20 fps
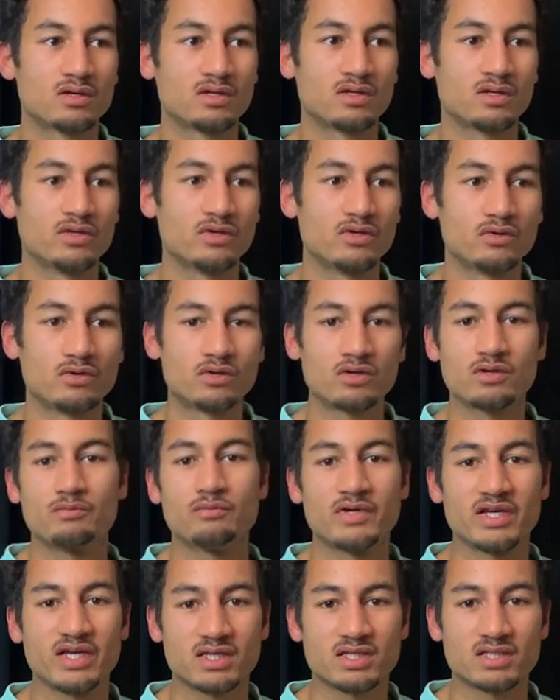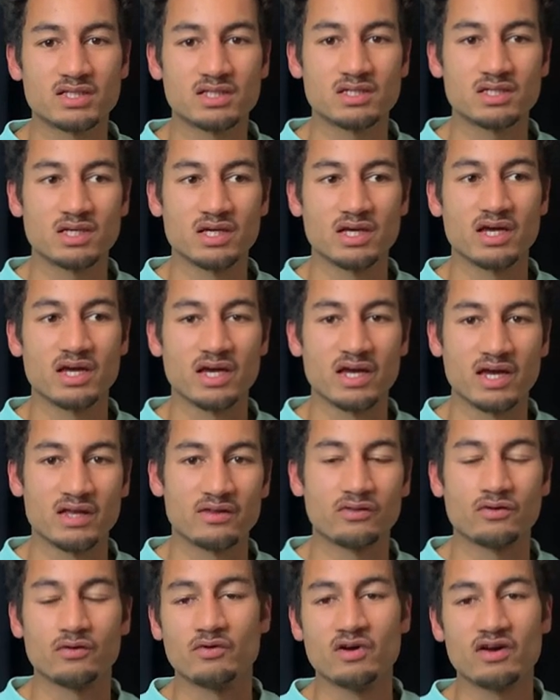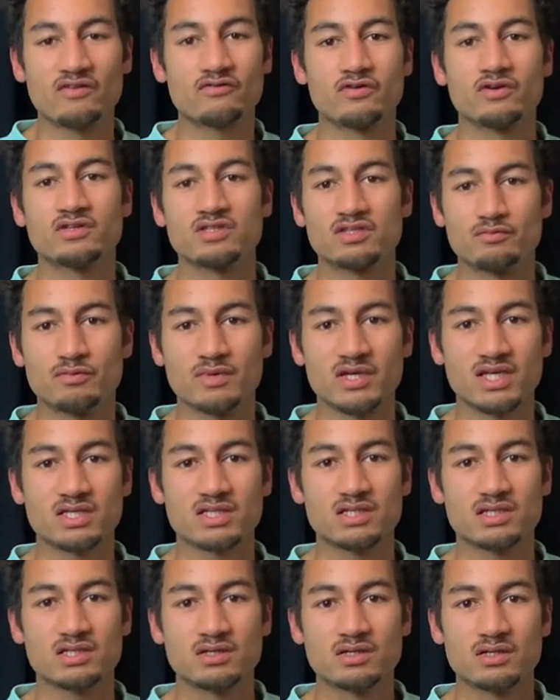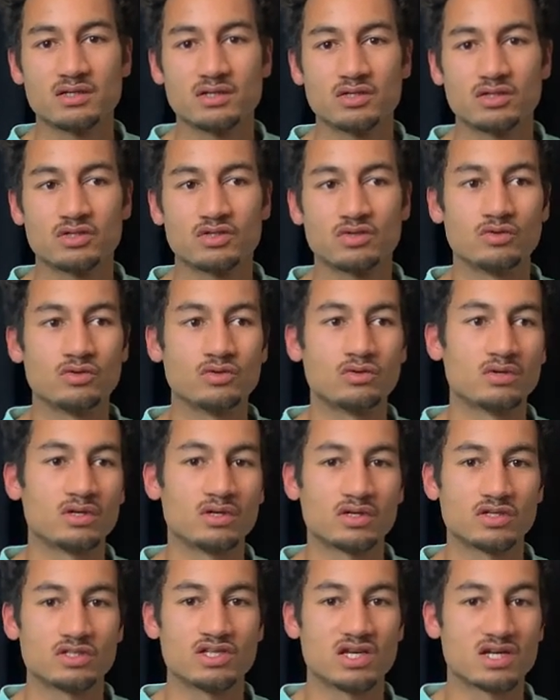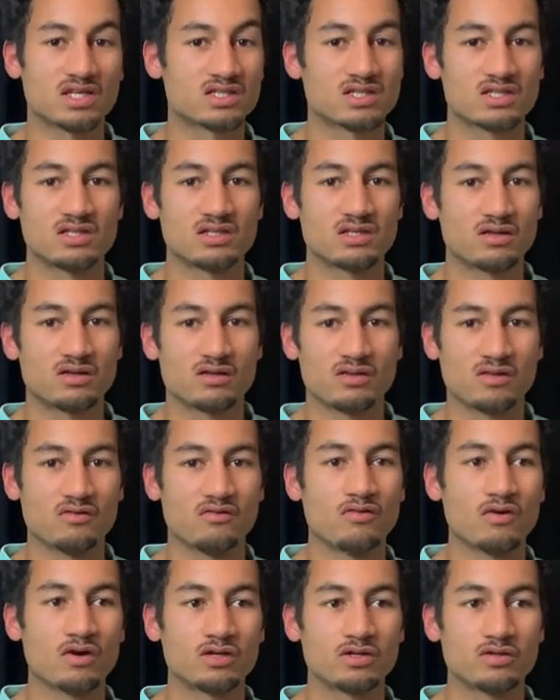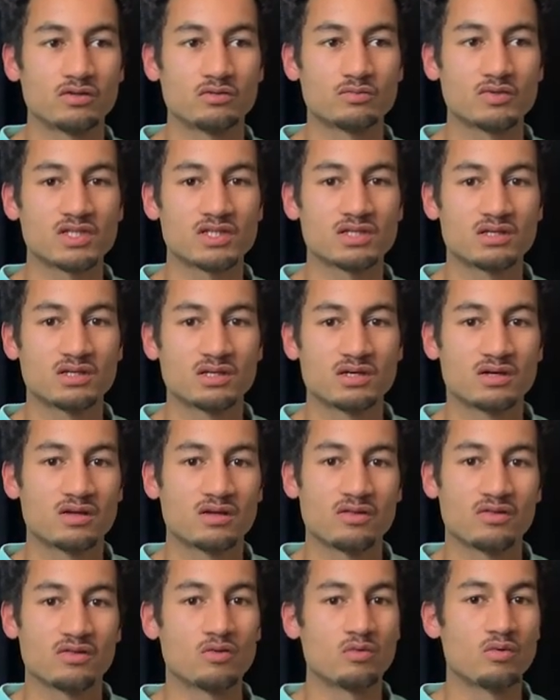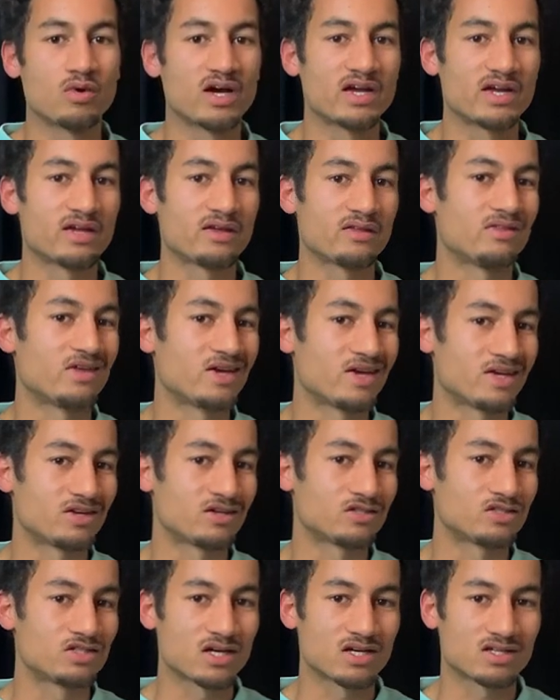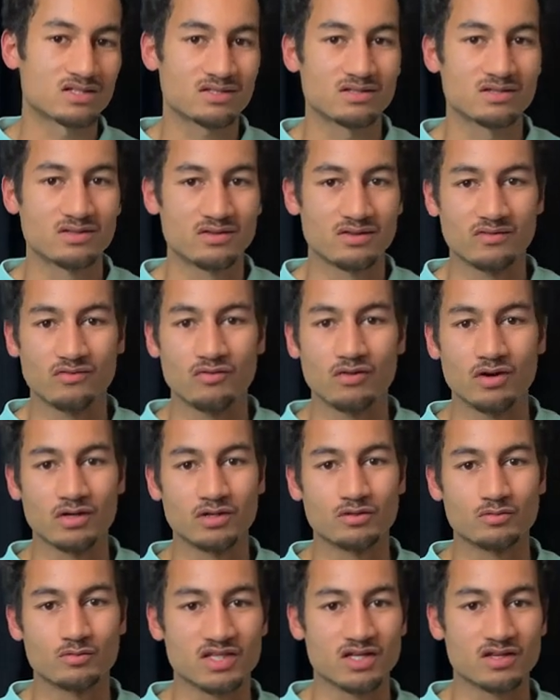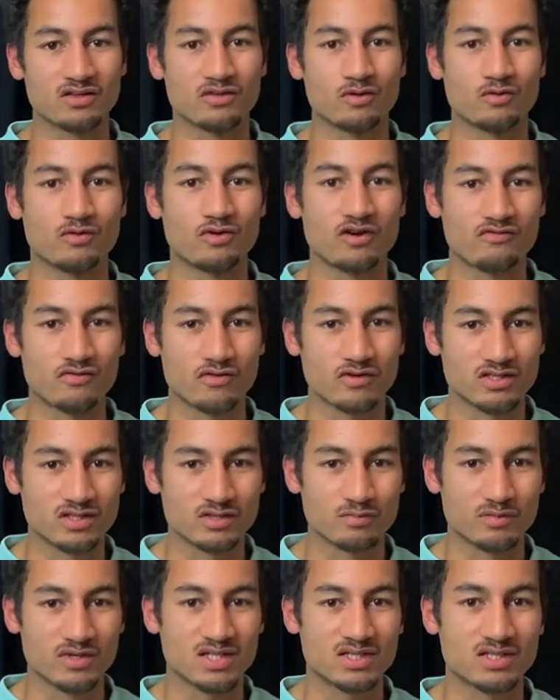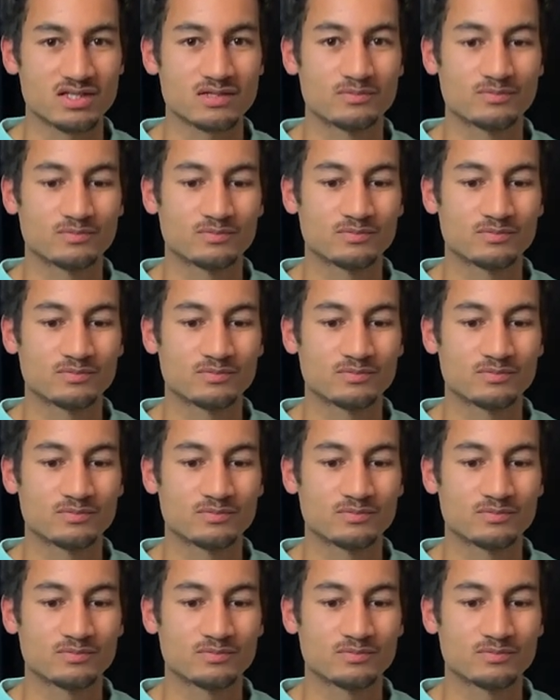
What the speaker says: your mix and the reference mix to adjust the volumes the way they adjusted the volumes in your reference mix.